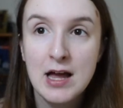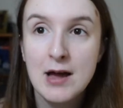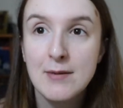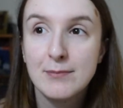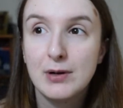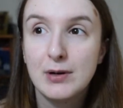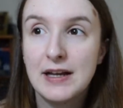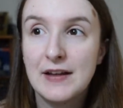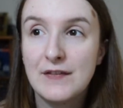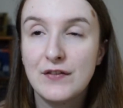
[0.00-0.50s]

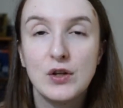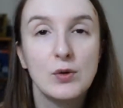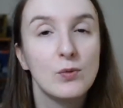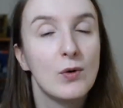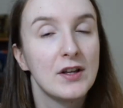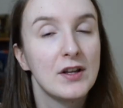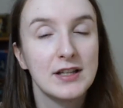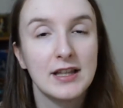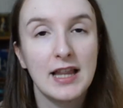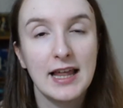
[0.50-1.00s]
But if you
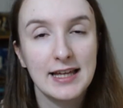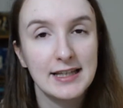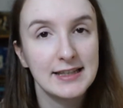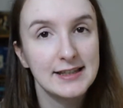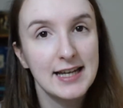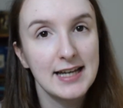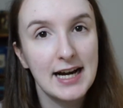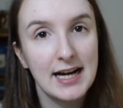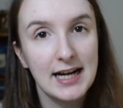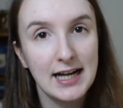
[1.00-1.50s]
want like a
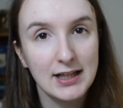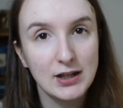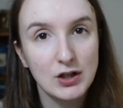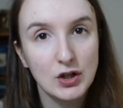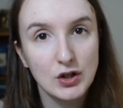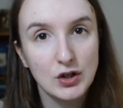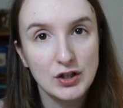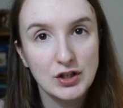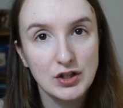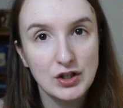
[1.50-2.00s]
dark
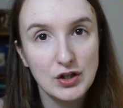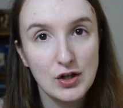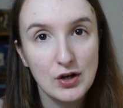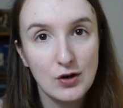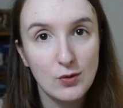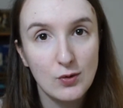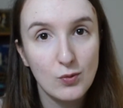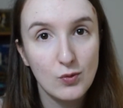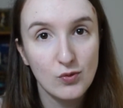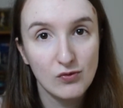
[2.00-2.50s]
look and you
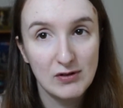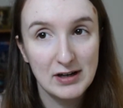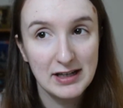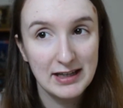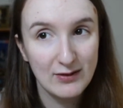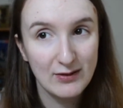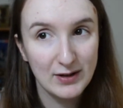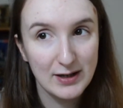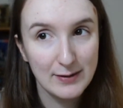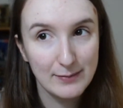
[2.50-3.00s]
don't
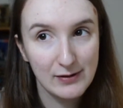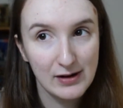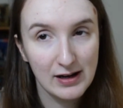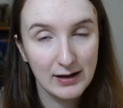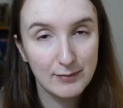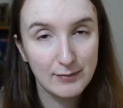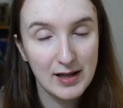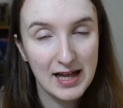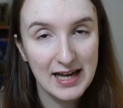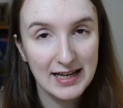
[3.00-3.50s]
really want to bring a
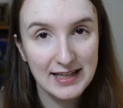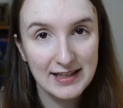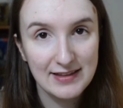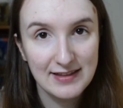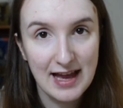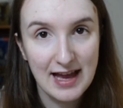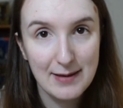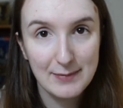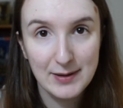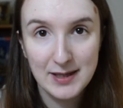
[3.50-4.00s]
black in
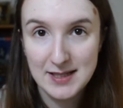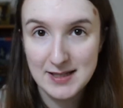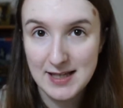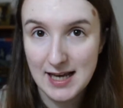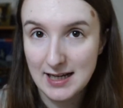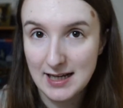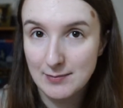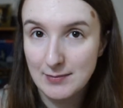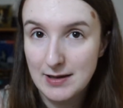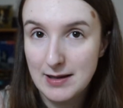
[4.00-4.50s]
there because
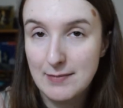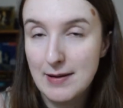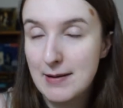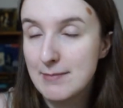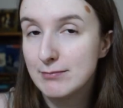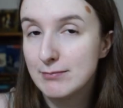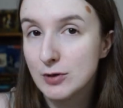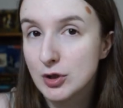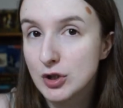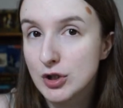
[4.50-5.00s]
that can be a bit
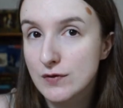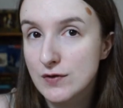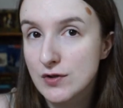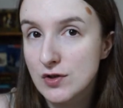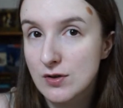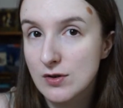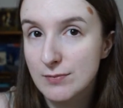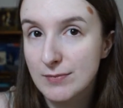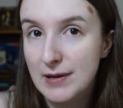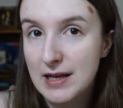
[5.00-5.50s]
much for
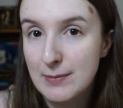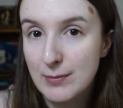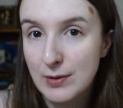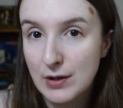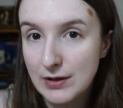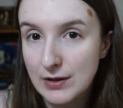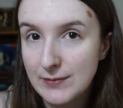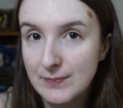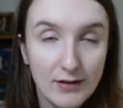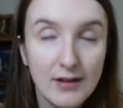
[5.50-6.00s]
some
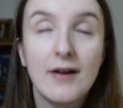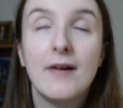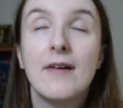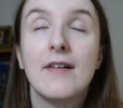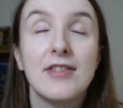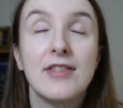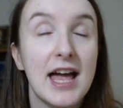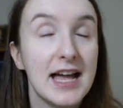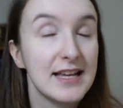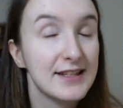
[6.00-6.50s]
people,
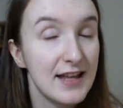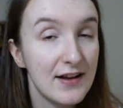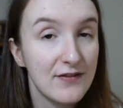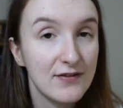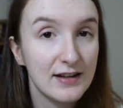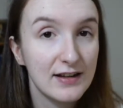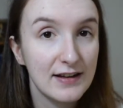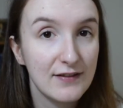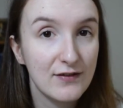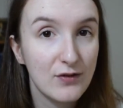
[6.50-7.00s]
that is
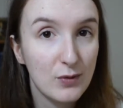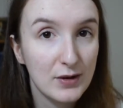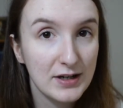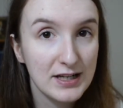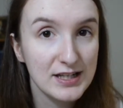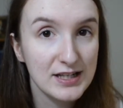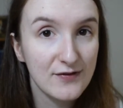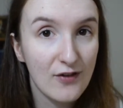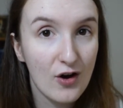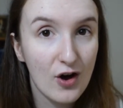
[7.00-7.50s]
definitely for what
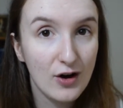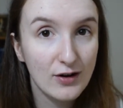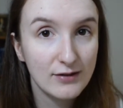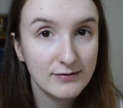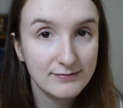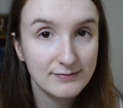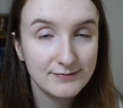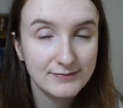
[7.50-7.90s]
it's for.